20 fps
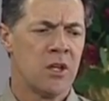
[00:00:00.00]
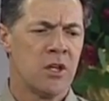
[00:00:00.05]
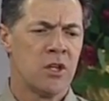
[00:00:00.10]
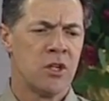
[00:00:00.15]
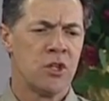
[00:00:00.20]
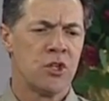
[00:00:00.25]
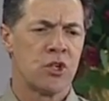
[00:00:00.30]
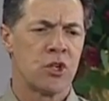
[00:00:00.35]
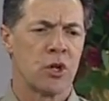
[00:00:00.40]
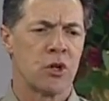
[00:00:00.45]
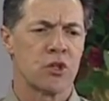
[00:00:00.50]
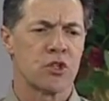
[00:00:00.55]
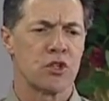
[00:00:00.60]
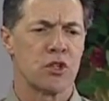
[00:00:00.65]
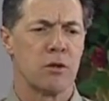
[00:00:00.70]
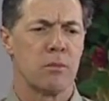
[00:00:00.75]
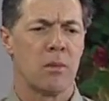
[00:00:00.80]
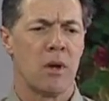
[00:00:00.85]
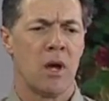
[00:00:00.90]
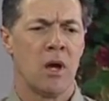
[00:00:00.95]
share
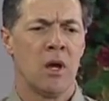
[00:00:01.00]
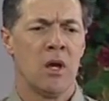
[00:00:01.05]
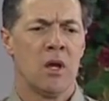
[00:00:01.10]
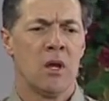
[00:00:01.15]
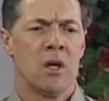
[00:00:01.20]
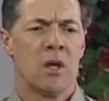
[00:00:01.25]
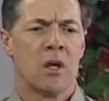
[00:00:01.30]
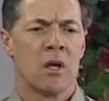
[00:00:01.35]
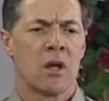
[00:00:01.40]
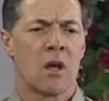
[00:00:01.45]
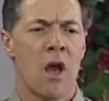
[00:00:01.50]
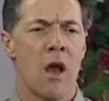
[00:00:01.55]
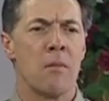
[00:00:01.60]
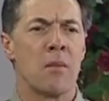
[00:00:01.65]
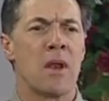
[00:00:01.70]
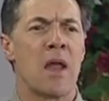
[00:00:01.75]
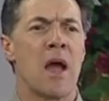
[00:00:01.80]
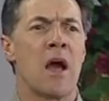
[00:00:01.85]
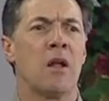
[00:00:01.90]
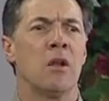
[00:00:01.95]
some uh,
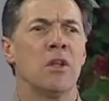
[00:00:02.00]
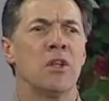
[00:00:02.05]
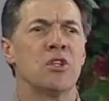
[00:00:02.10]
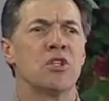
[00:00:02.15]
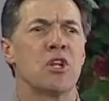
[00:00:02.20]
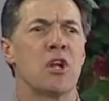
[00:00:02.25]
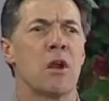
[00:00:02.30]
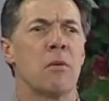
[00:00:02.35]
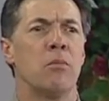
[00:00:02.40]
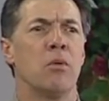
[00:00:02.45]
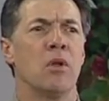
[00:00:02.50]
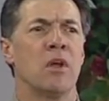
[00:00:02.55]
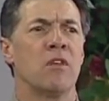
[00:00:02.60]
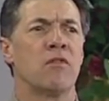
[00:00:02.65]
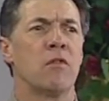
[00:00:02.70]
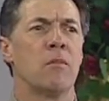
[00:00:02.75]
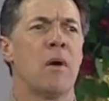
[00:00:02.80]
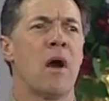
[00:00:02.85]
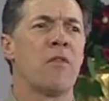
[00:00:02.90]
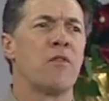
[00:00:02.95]
commonalities in our
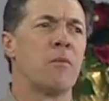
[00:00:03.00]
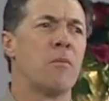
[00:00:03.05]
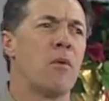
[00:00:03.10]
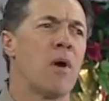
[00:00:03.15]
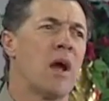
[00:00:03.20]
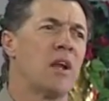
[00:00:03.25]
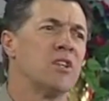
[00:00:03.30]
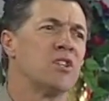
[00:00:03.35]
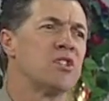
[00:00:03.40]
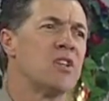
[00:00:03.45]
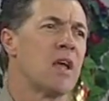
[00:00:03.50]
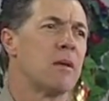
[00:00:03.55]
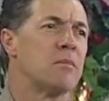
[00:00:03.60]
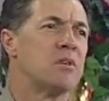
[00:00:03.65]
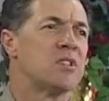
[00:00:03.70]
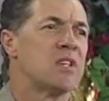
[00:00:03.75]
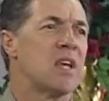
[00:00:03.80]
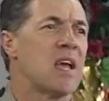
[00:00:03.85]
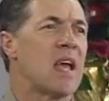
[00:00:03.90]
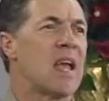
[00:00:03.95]
belief about the bride. His name
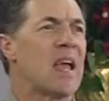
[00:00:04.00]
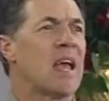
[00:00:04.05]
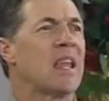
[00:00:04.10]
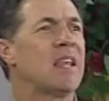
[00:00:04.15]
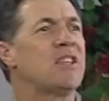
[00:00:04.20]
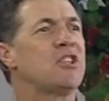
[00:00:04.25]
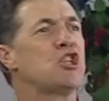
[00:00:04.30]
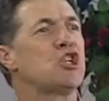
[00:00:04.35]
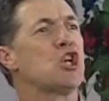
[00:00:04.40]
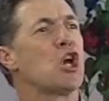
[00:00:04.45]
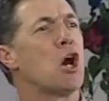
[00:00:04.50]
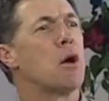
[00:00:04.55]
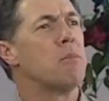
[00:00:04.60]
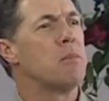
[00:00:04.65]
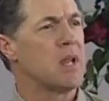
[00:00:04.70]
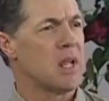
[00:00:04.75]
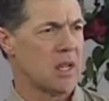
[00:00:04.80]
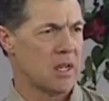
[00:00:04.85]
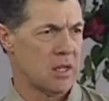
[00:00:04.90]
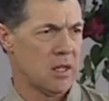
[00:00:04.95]
is Ed
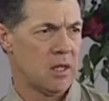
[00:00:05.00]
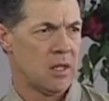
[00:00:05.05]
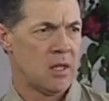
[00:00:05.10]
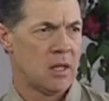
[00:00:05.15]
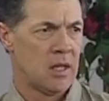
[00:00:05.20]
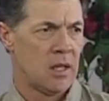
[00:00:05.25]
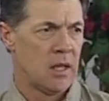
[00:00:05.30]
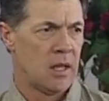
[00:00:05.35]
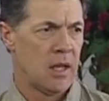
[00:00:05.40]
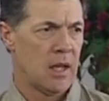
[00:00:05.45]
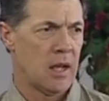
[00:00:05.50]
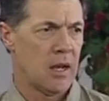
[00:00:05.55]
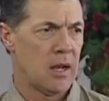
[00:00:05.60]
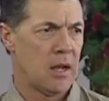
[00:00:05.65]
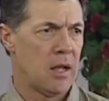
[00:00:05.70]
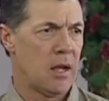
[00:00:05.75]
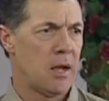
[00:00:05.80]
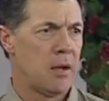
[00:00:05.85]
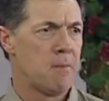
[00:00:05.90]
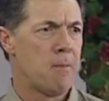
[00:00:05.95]
Chumney.
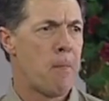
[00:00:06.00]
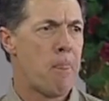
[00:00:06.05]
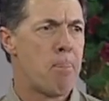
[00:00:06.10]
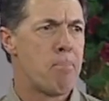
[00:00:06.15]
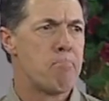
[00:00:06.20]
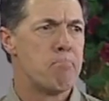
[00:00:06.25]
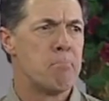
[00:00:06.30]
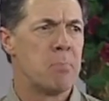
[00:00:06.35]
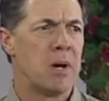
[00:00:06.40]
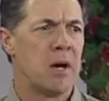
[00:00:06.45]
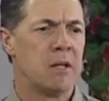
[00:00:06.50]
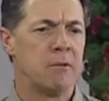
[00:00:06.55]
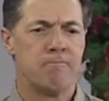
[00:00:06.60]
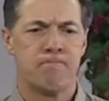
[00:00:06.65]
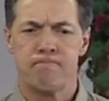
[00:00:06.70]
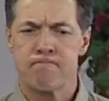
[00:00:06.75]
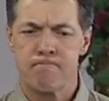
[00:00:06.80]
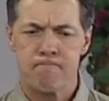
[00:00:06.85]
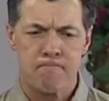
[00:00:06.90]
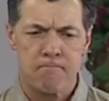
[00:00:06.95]
And, um,
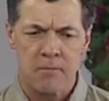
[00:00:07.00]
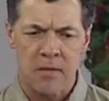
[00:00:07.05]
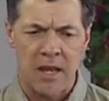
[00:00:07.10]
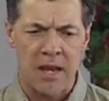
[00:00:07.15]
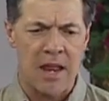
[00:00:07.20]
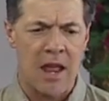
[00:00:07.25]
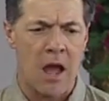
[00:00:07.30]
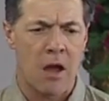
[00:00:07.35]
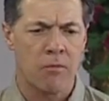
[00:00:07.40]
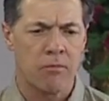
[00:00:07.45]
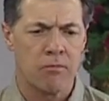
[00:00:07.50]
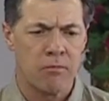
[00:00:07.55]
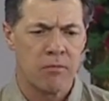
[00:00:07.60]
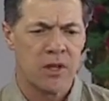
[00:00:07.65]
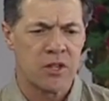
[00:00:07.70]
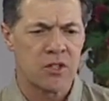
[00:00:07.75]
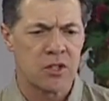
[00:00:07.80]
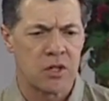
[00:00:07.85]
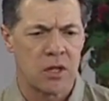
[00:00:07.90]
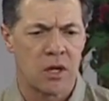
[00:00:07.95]
but anyhow,
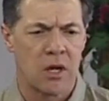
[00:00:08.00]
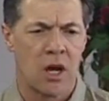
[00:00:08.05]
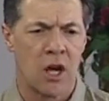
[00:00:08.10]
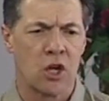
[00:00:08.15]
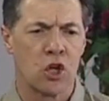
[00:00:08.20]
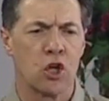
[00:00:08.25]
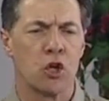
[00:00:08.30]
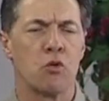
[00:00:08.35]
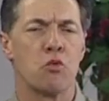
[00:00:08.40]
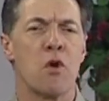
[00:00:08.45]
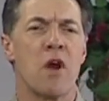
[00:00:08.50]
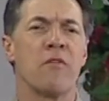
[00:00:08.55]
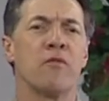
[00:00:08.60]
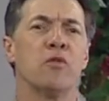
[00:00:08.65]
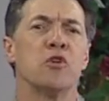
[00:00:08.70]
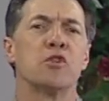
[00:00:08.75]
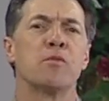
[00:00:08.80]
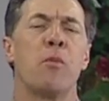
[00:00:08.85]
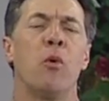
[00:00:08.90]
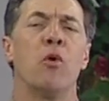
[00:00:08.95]
that's a, a, good
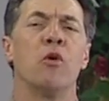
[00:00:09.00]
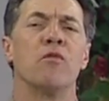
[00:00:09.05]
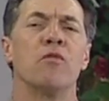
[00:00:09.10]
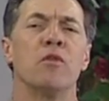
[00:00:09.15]
reference point for